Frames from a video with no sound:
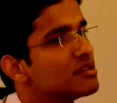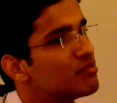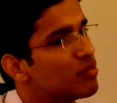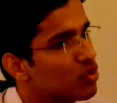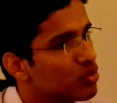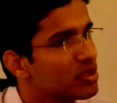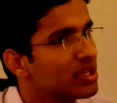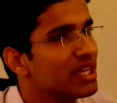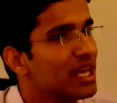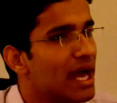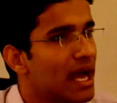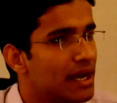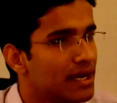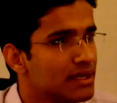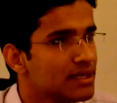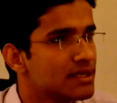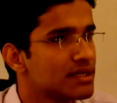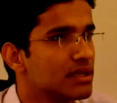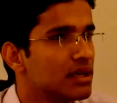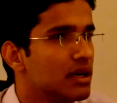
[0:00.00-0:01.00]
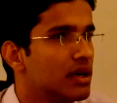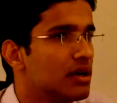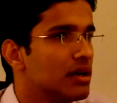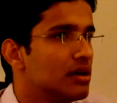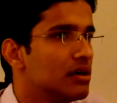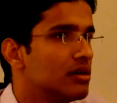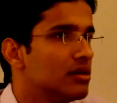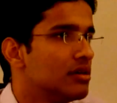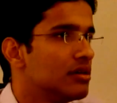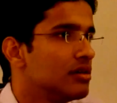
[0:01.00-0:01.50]
in both the arrays,
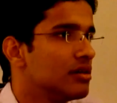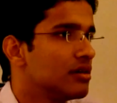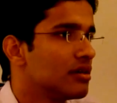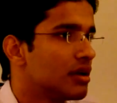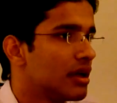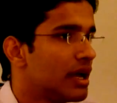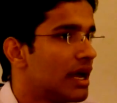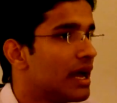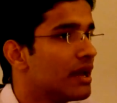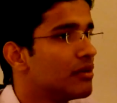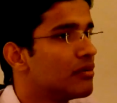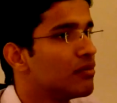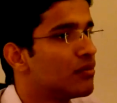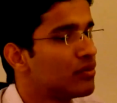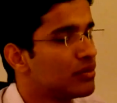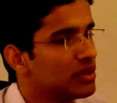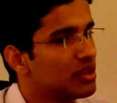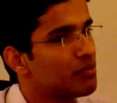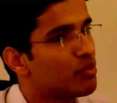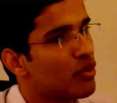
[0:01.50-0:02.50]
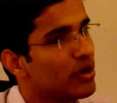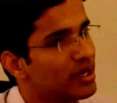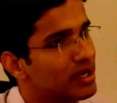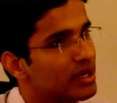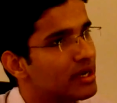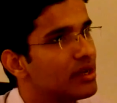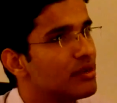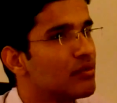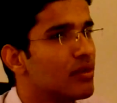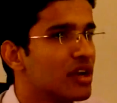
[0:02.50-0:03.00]
and the
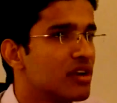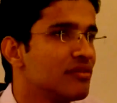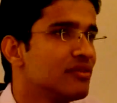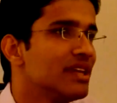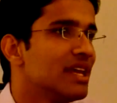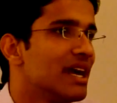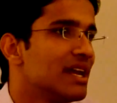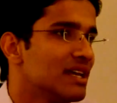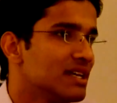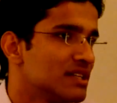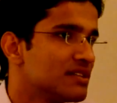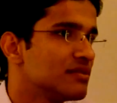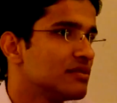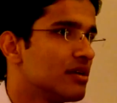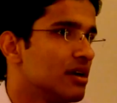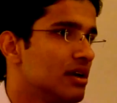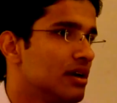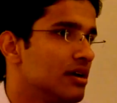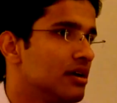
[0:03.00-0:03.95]
pointer in one of the arrays